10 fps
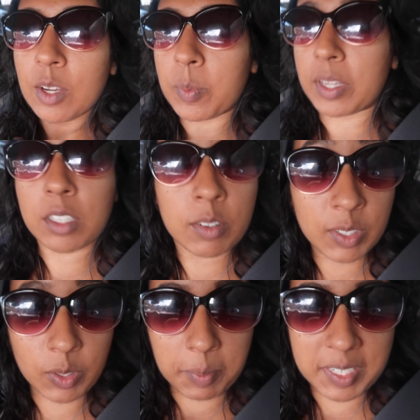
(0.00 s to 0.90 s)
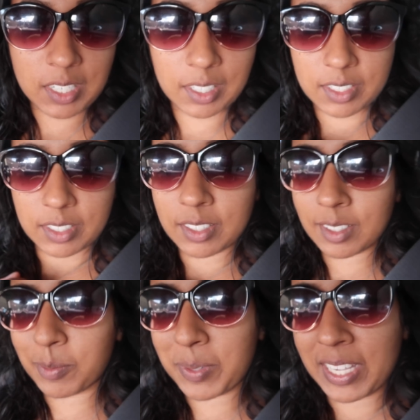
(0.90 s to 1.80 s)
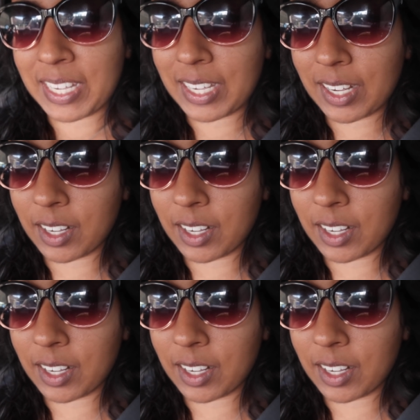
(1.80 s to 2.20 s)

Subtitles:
We are currently on our way to London. We